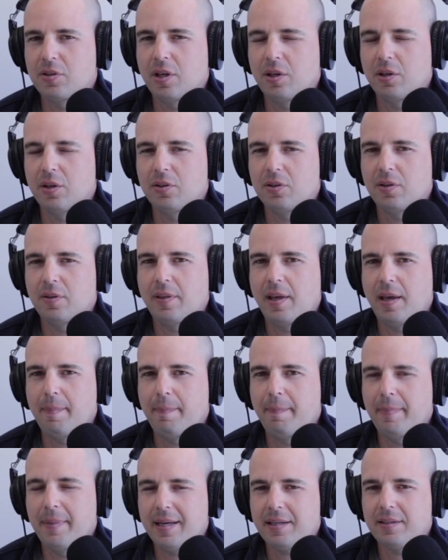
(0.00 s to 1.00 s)
they they
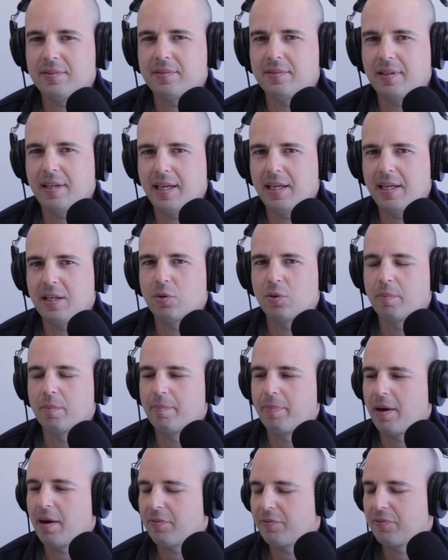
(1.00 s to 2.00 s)
mix in or
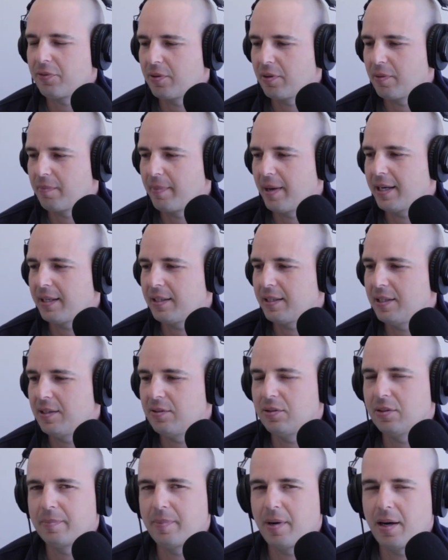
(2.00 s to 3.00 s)
buffer the
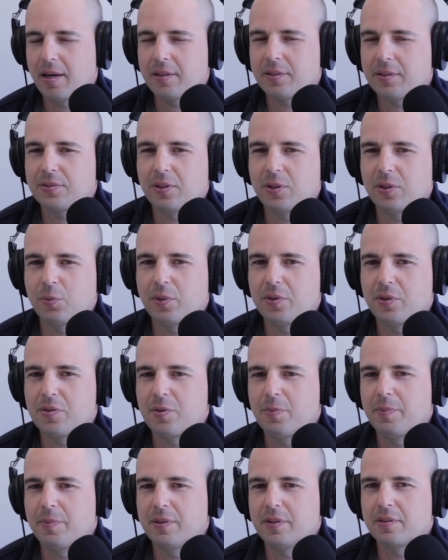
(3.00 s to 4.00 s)
magnesium oxide with the
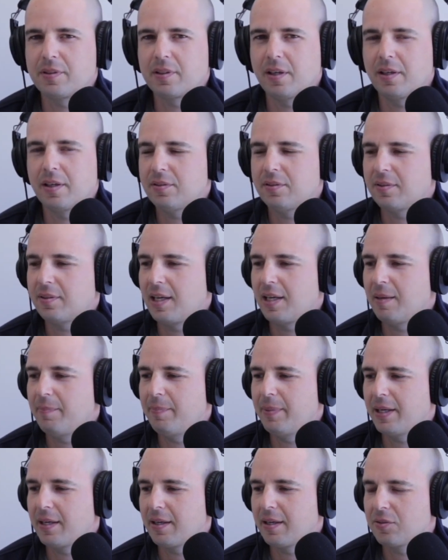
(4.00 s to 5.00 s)
bisglycinate
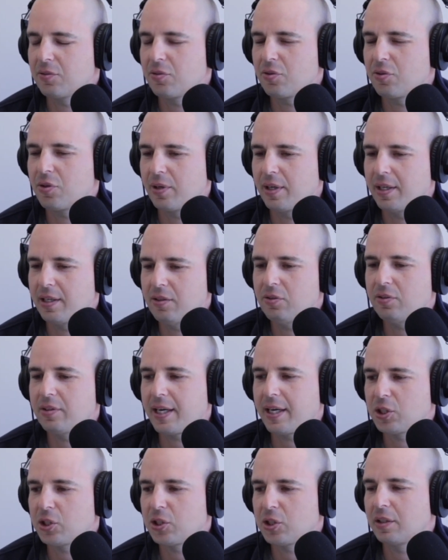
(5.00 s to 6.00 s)
because there is
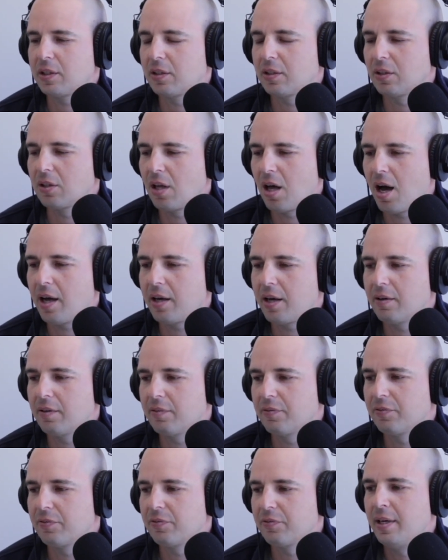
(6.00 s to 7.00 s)
actually a lot
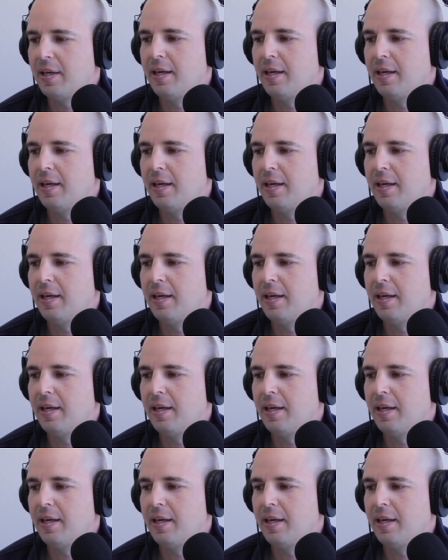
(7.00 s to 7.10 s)
of